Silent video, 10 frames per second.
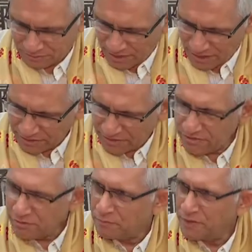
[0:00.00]
And this
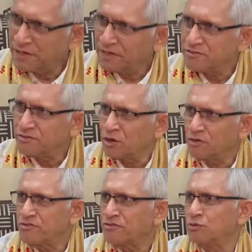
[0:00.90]
spirit is
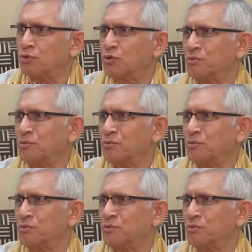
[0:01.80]
not soul.